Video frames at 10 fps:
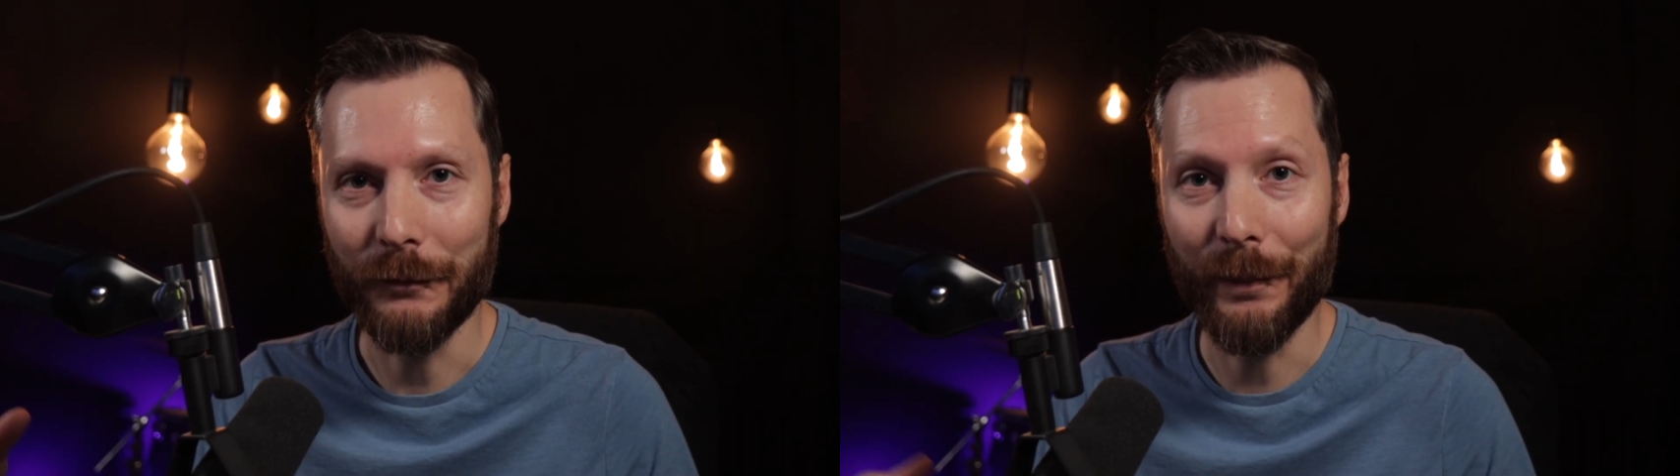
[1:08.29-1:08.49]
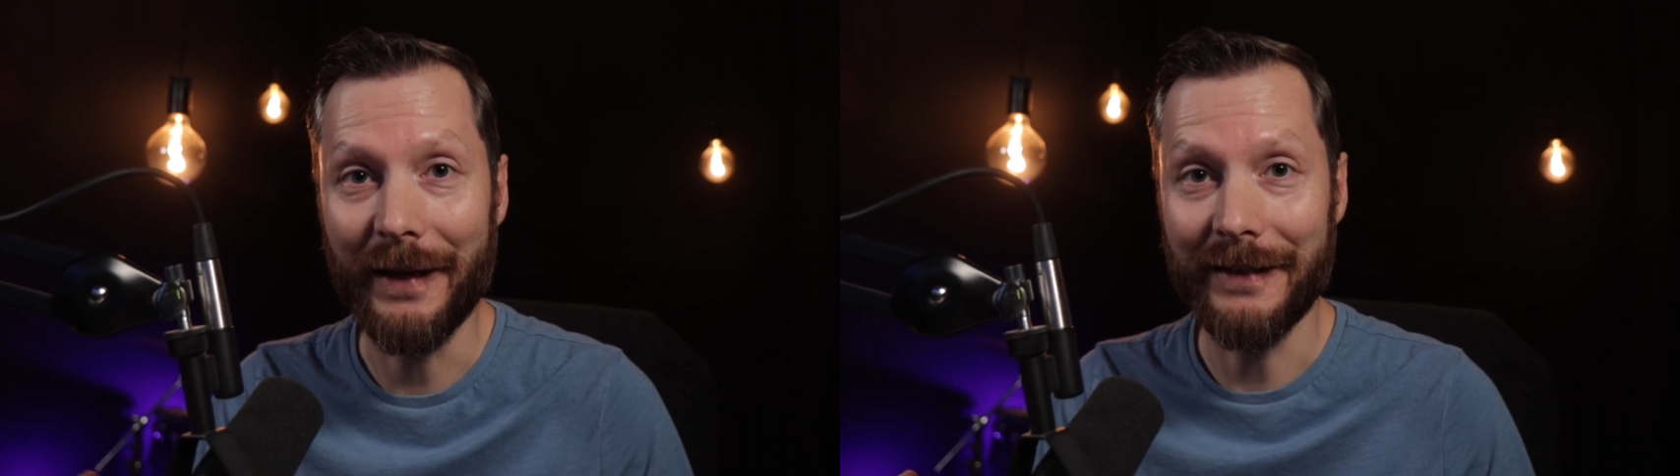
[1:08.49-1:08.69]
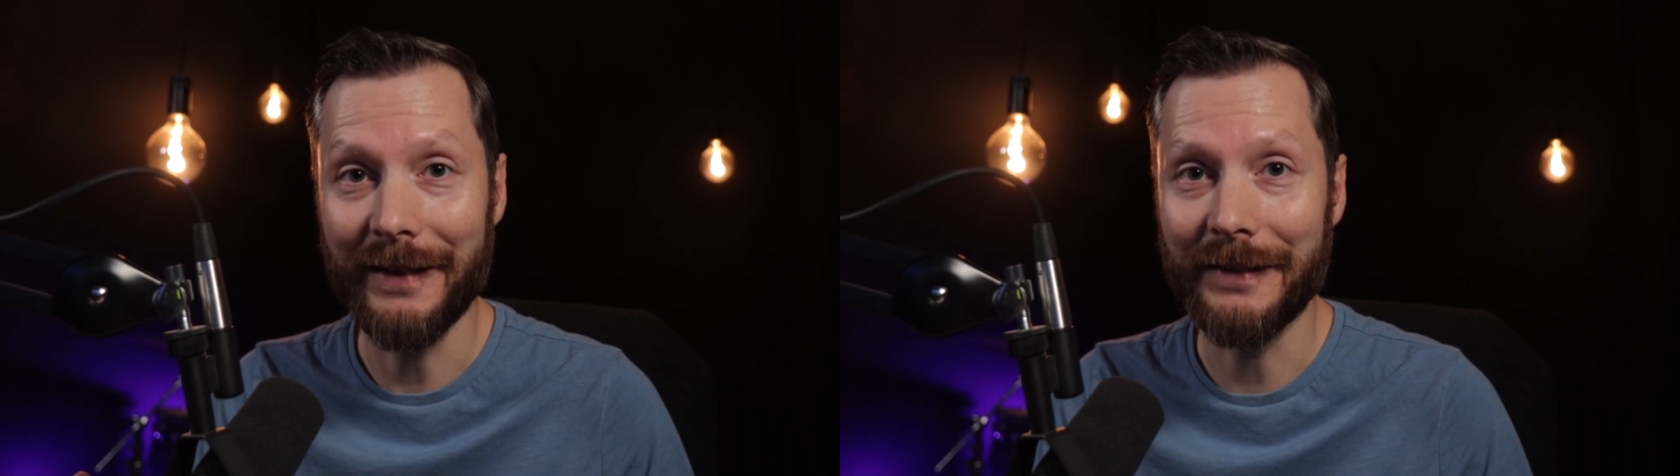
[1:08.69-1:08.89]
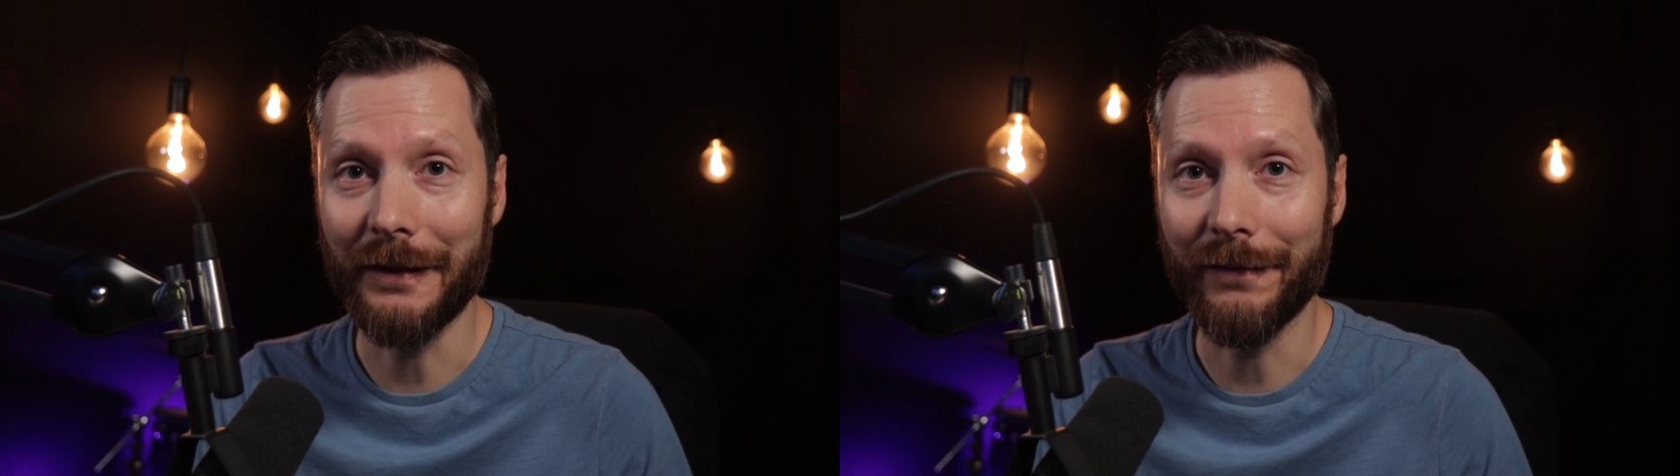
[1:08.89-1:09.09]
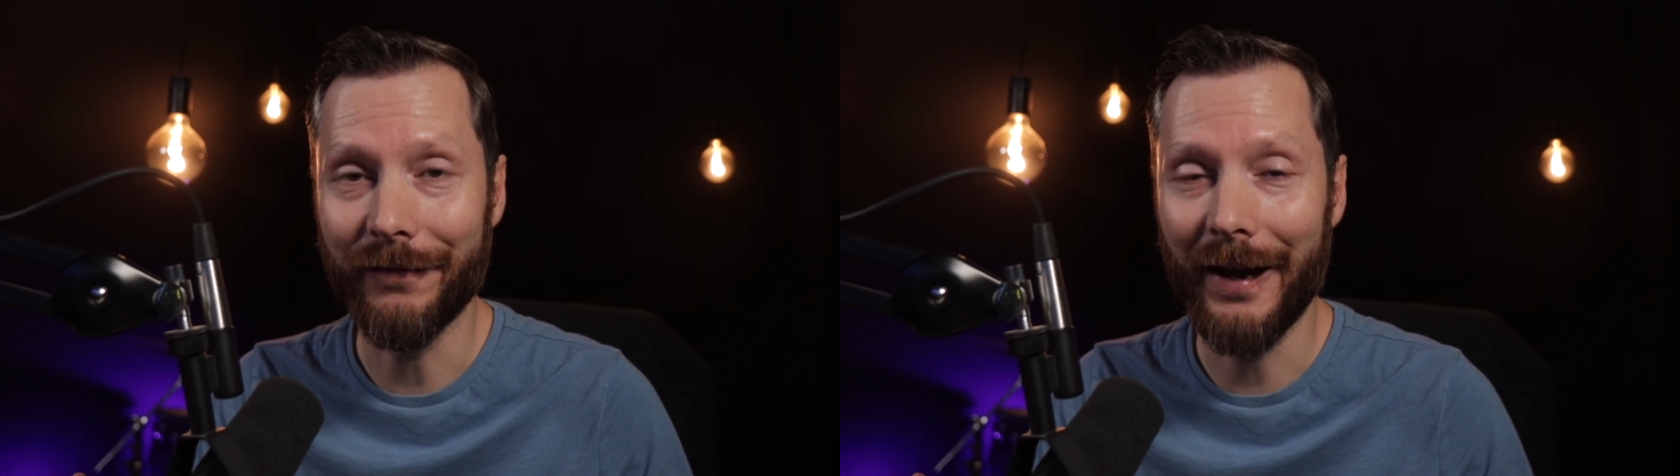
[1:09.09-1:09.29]
baked into
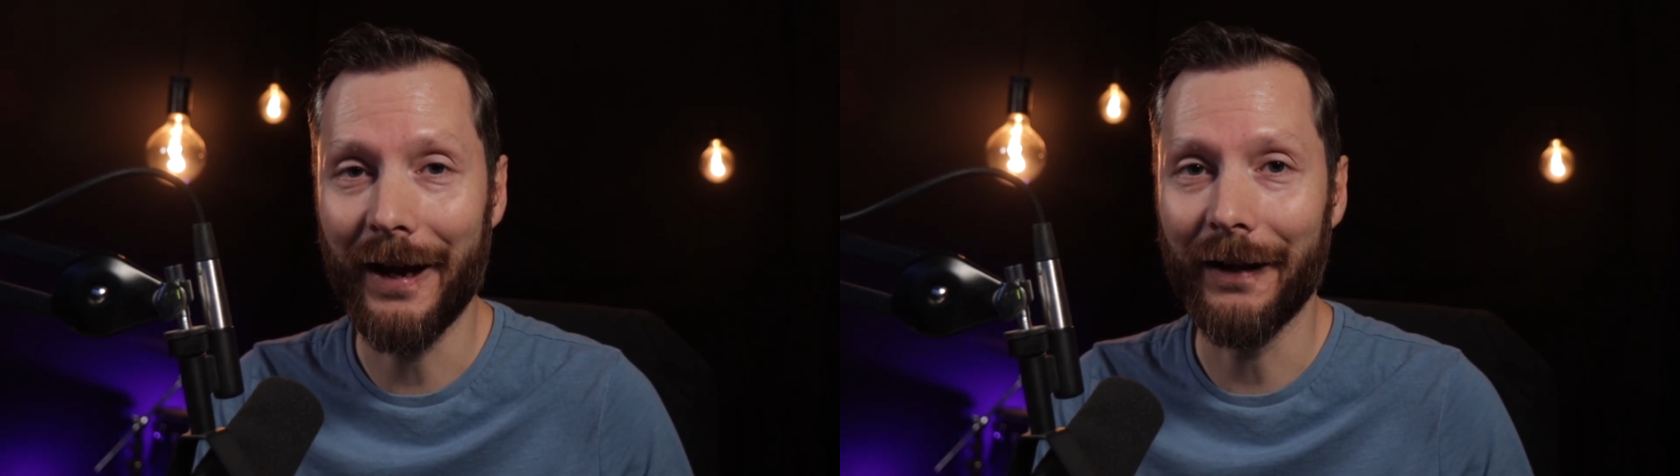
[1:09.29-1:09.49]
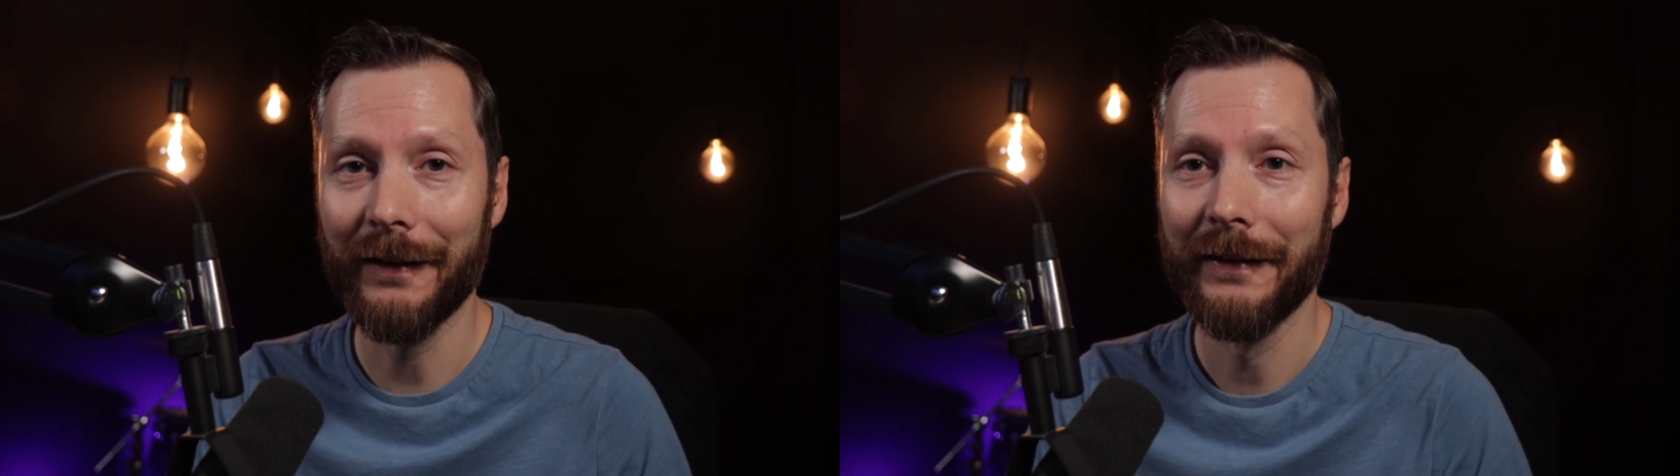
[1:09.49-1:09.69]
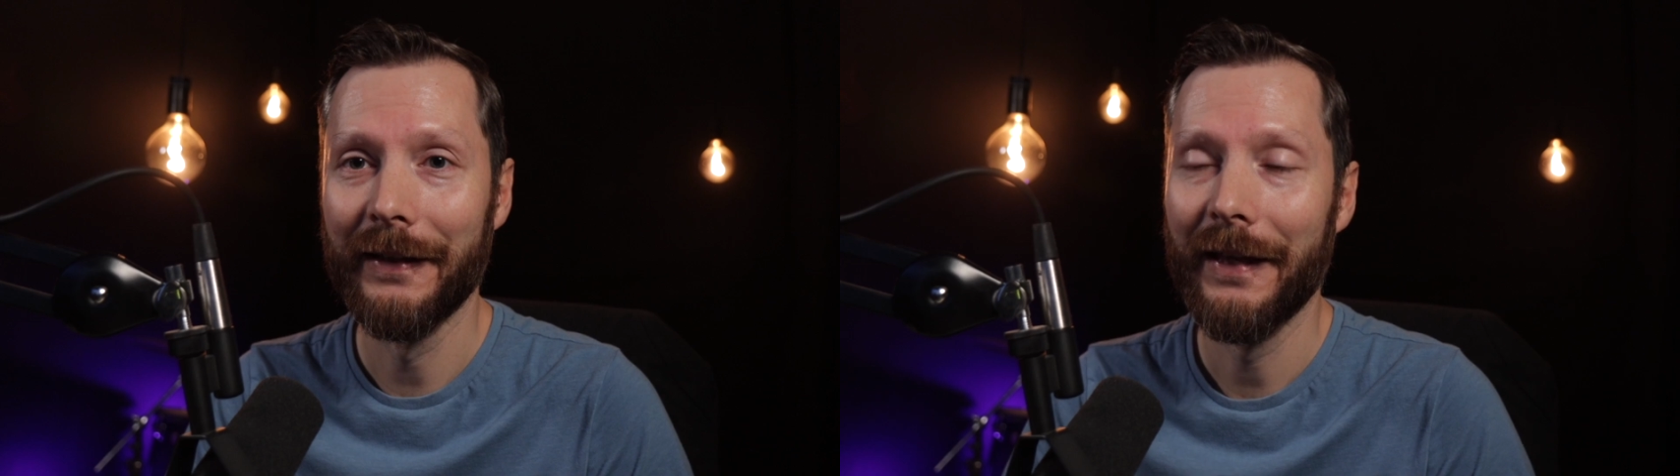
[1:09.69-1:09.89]
the file,